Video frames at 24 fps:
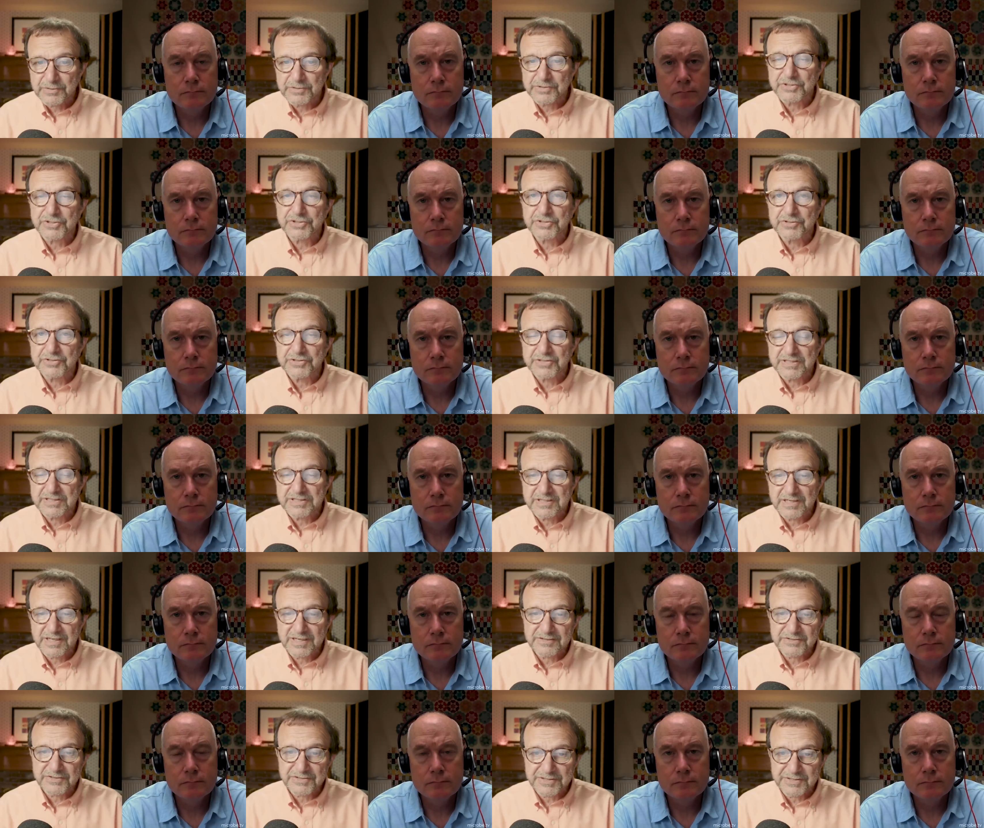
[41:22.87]
Speaker 1: or should the
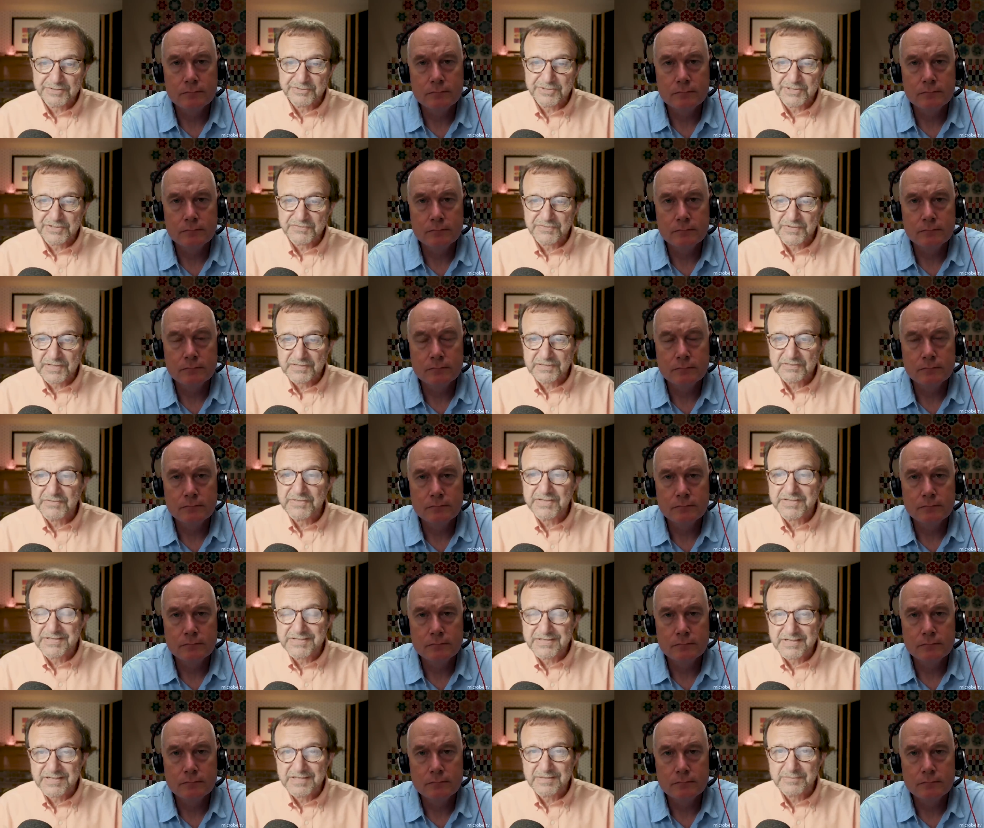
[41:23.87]
entire series follow the
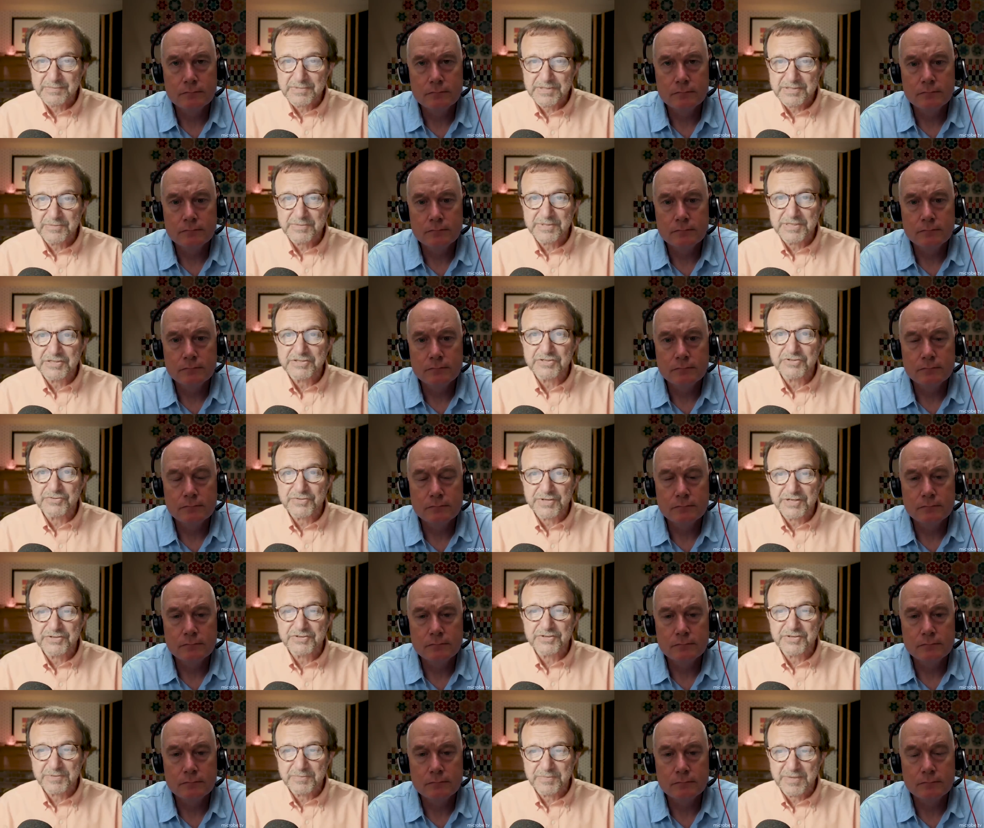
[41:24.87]
same
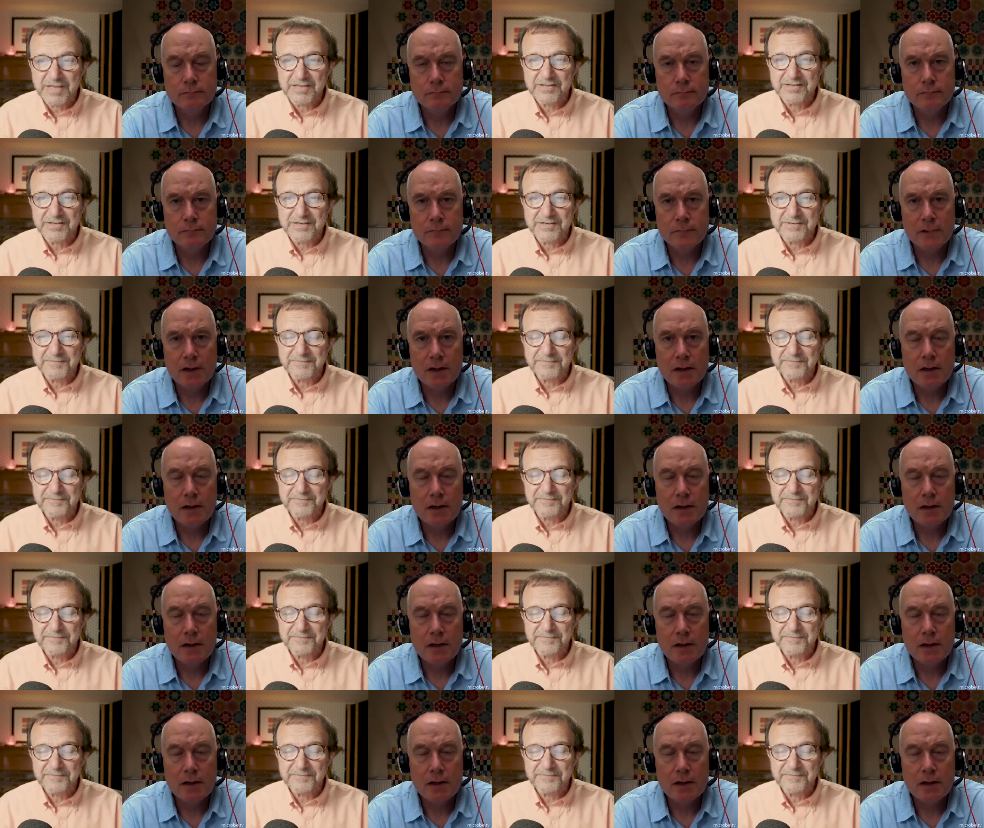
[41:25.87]
administration method?